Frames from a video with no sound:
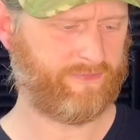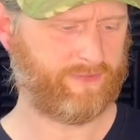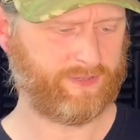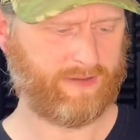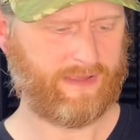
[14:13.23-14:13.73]

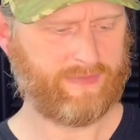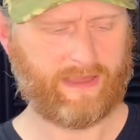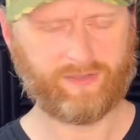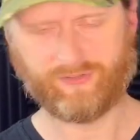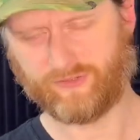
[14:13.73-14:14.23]
you're out there
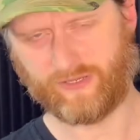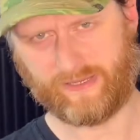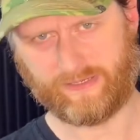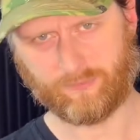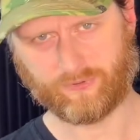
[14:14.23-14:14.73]
and you've done
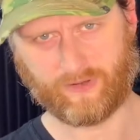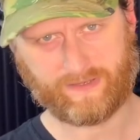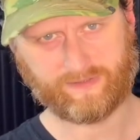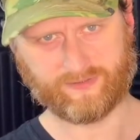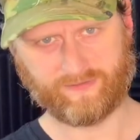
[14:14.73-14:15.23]
any
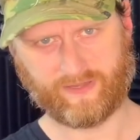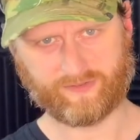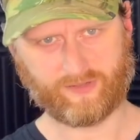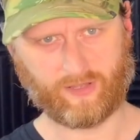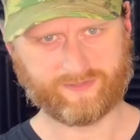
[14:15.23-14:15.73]
upgrading to
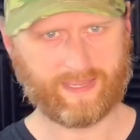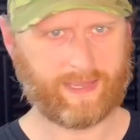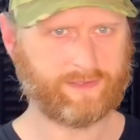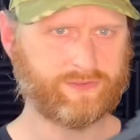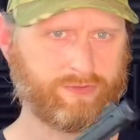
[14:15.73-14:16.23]

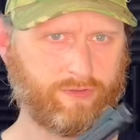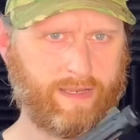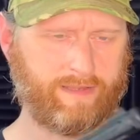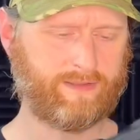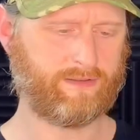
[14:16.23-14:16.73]
VSR-10s or
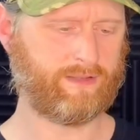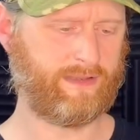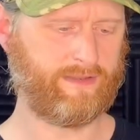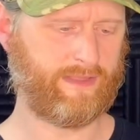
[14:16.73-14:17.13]
any of their